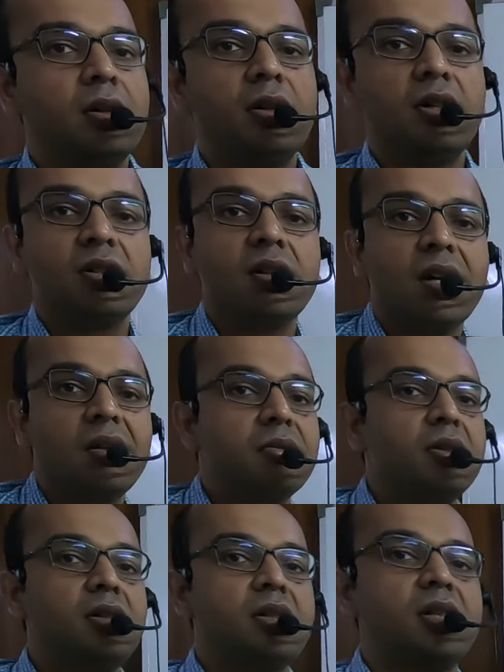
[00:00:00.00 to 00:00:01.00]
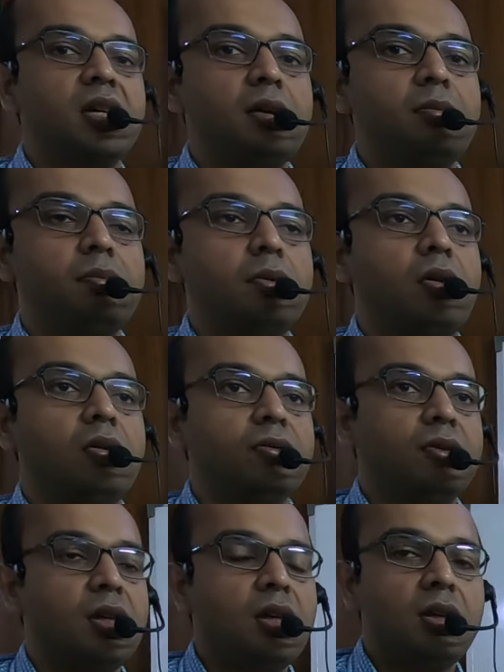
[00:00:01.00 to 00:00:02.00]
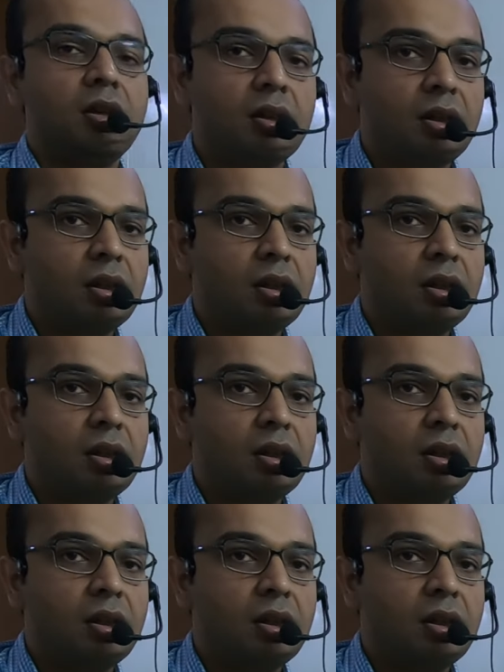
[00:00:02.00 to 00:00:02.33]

describes the shape of the